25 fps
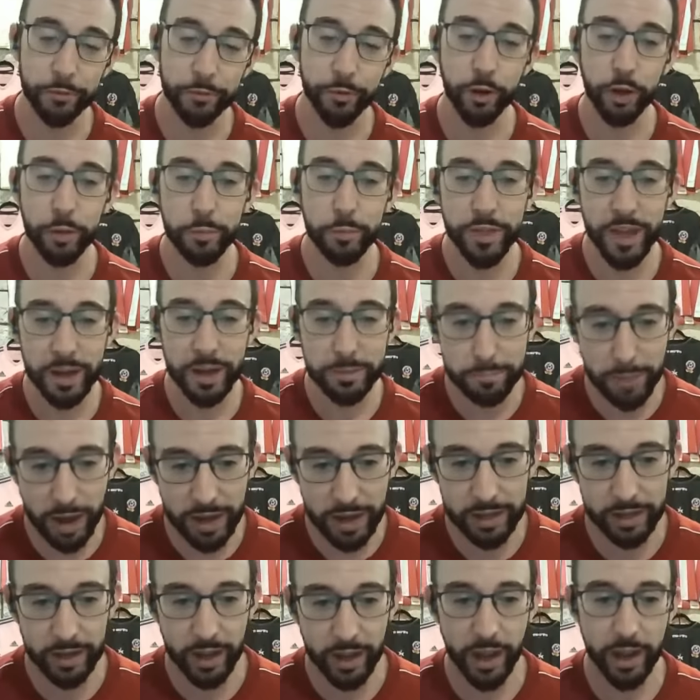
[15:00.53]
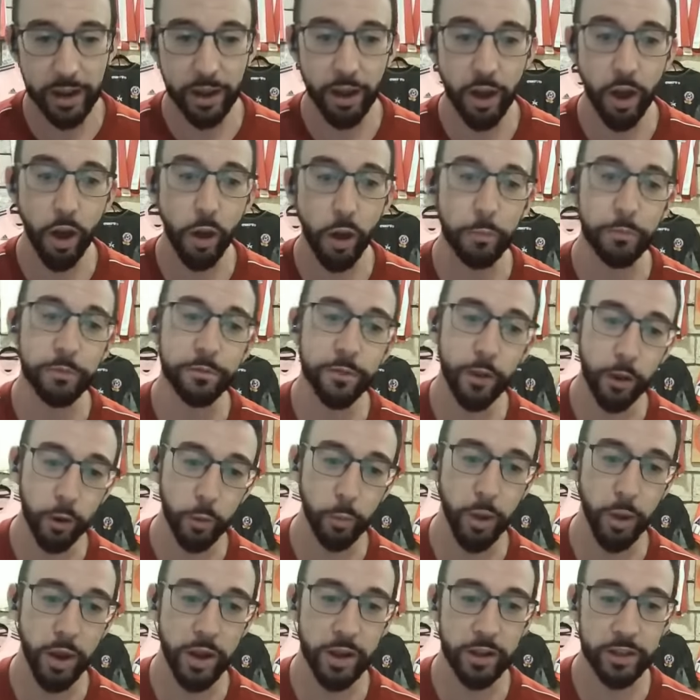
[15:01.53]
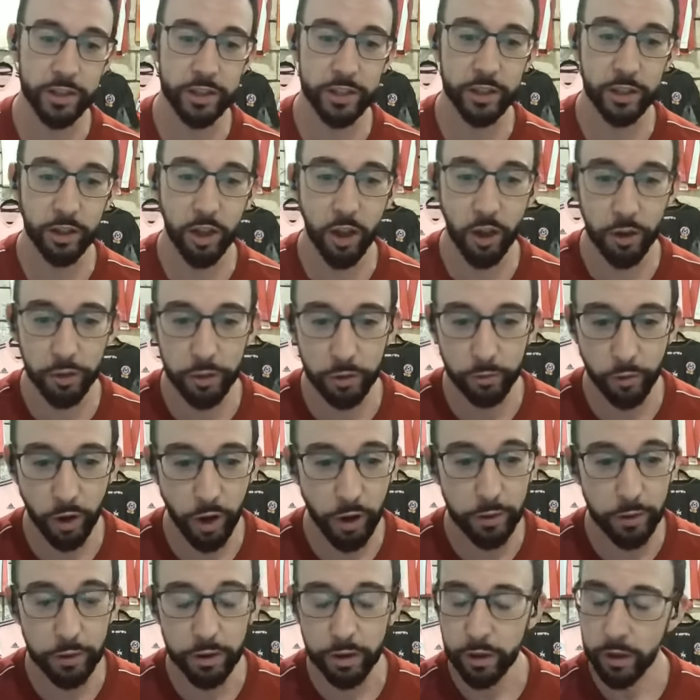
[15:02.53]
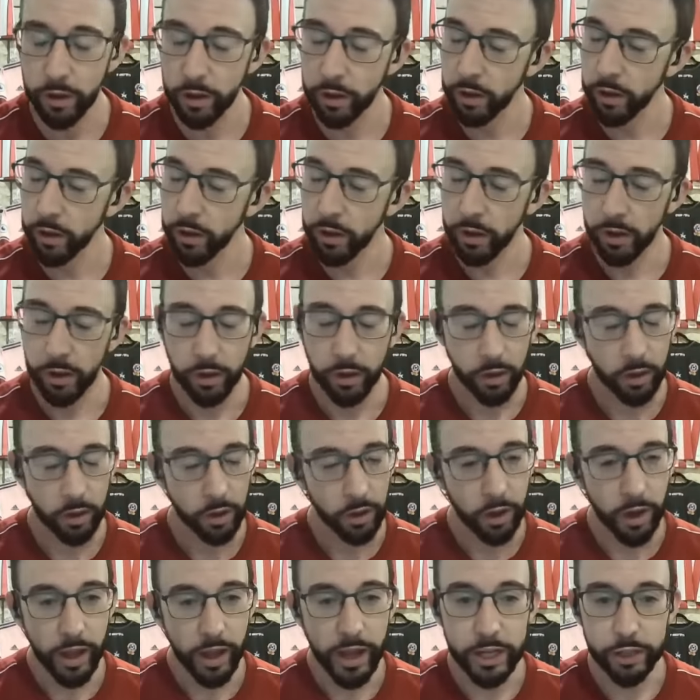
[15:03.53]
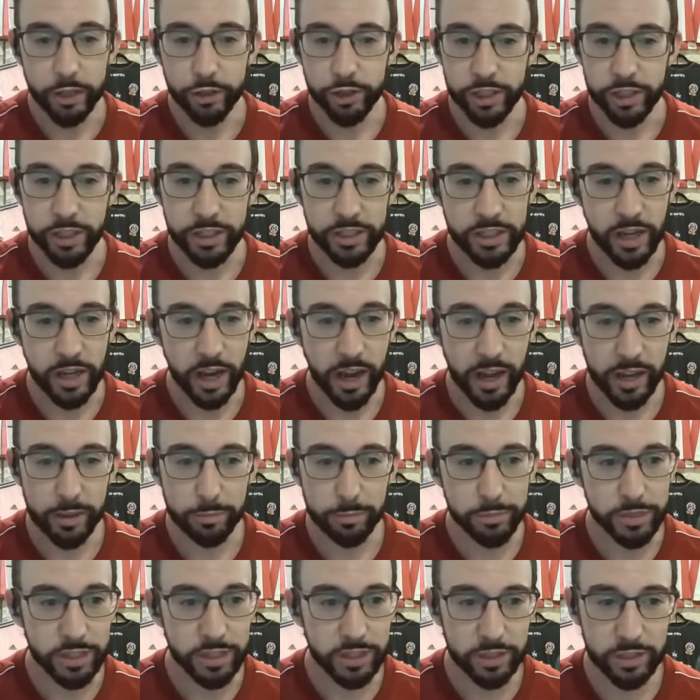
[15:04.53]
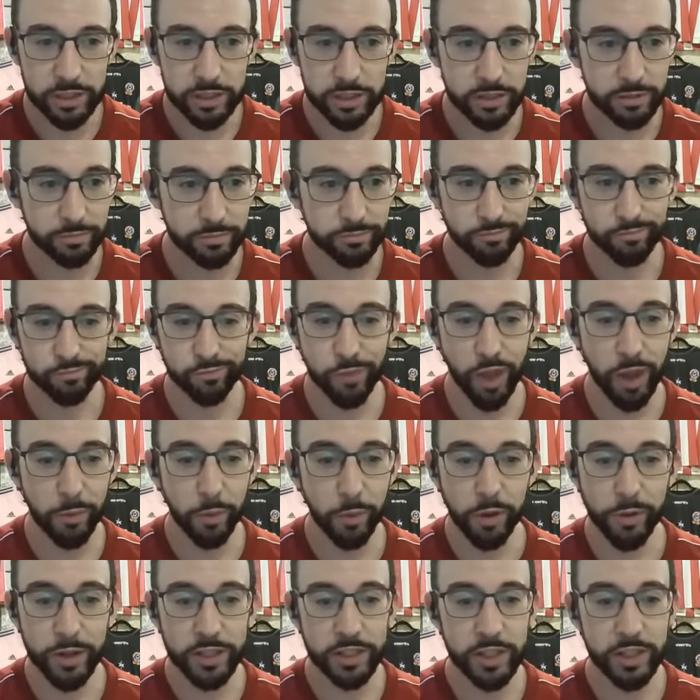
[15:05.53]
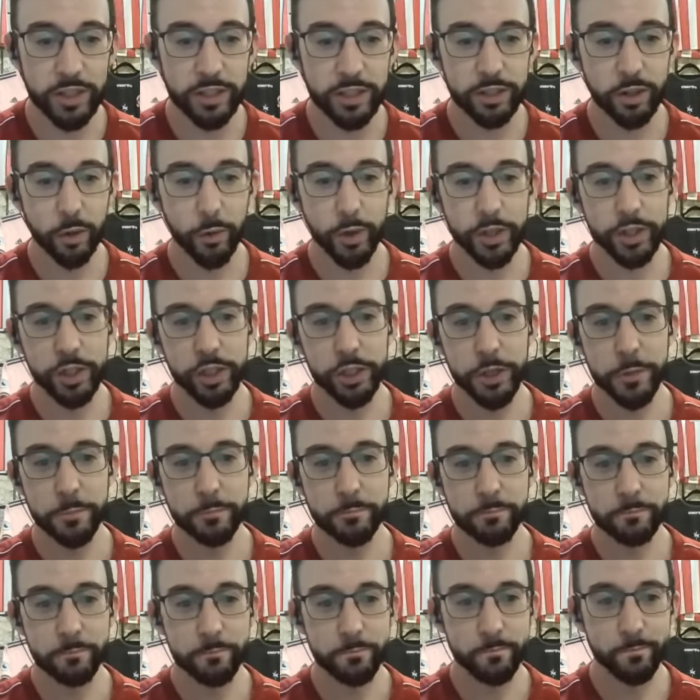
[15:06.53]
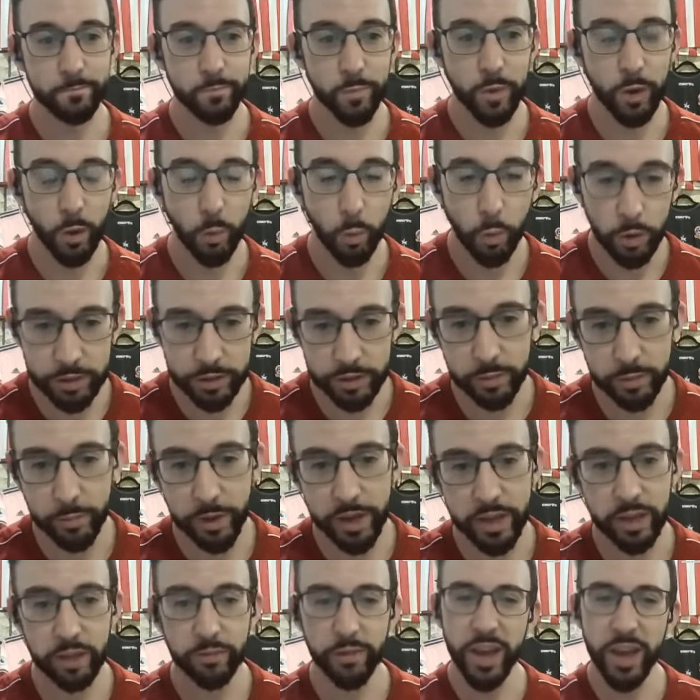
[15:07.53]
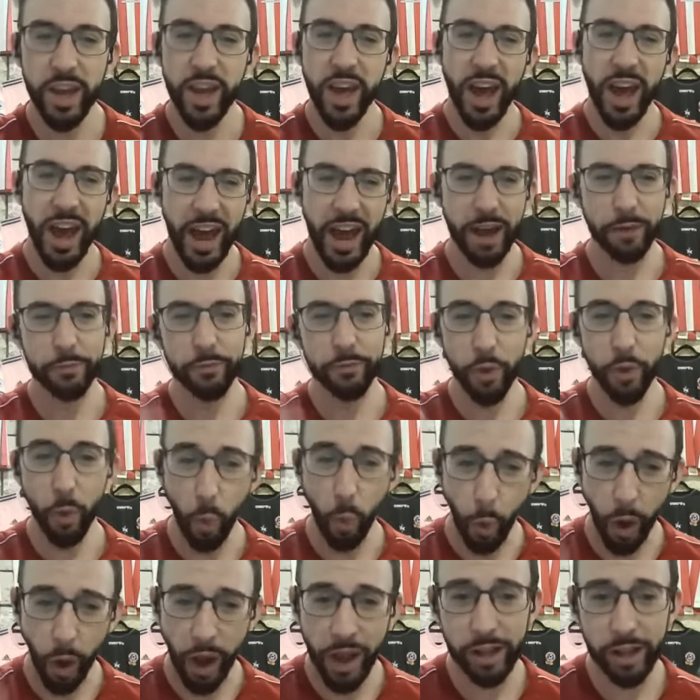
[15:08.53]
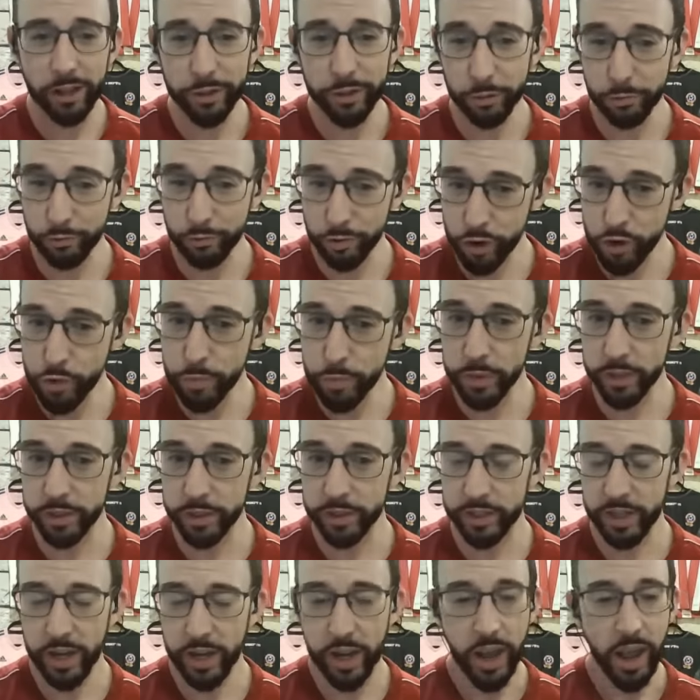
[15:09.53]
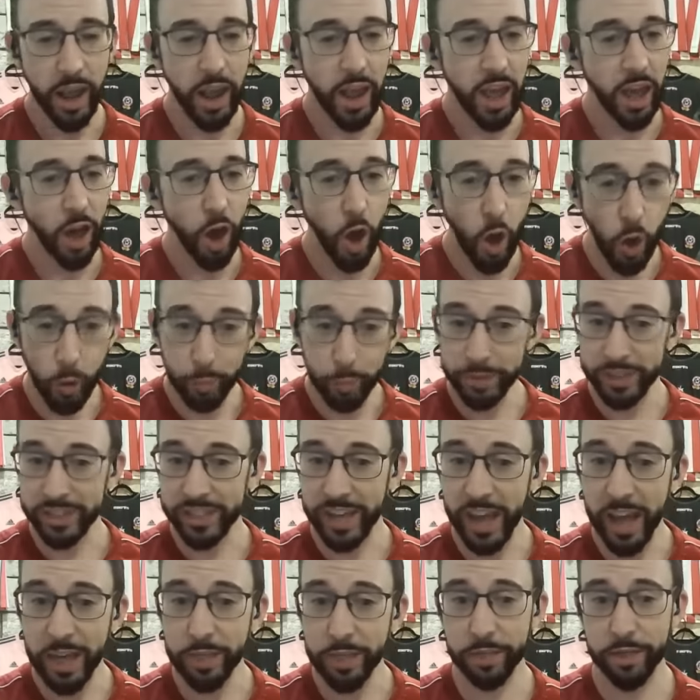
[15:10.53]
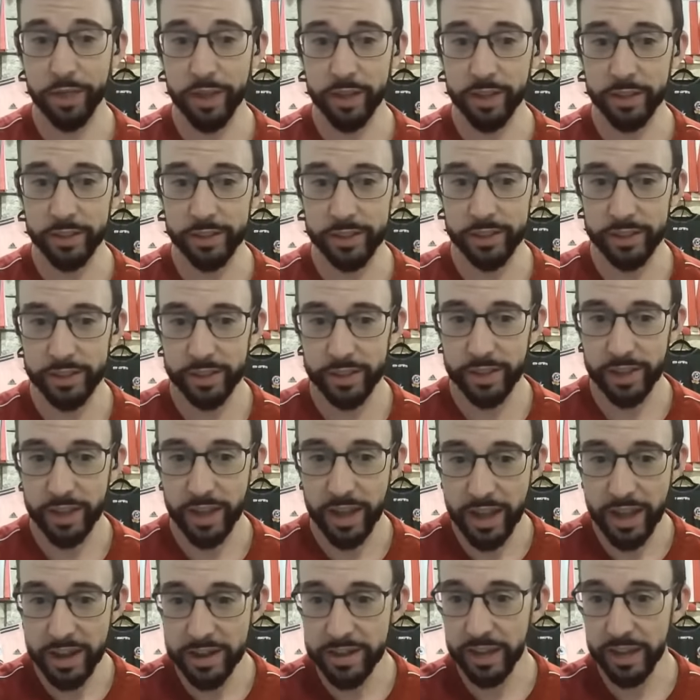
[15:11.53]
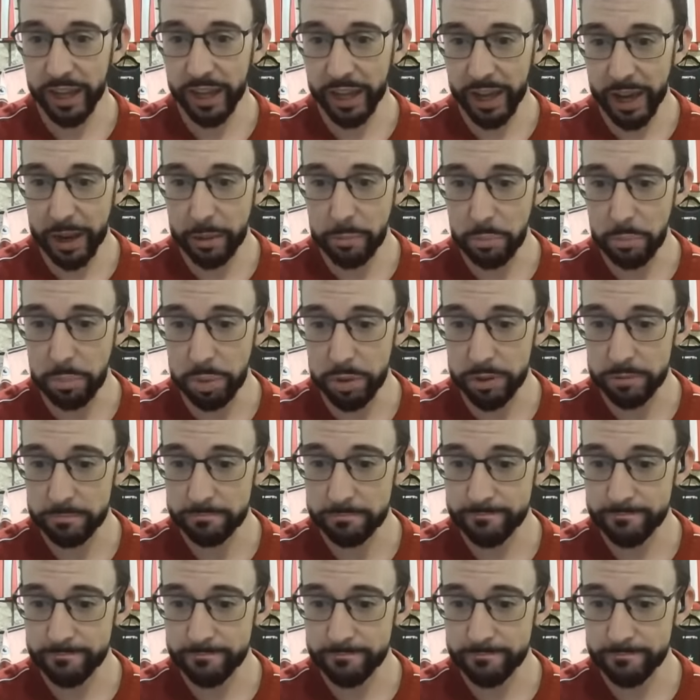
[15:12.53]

and Fulham, then Man United at home, followed by Arsenal on the road. Interesting times. I'm going to ask you this question. What did you make of it? Have the Wilder rumours upset things? in the camp.